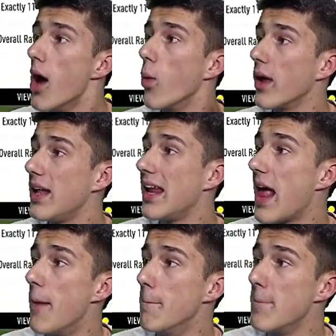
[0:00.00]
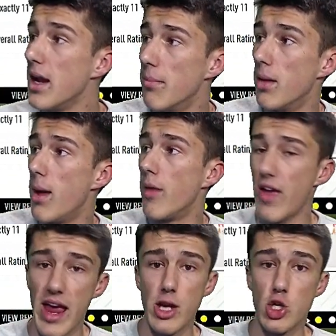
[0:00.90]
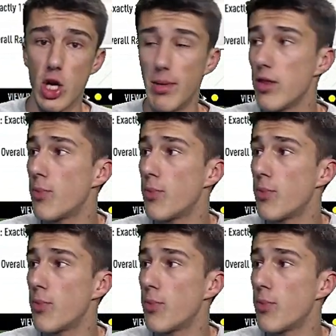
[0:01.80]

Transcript: We need a minimum of 8 Germans,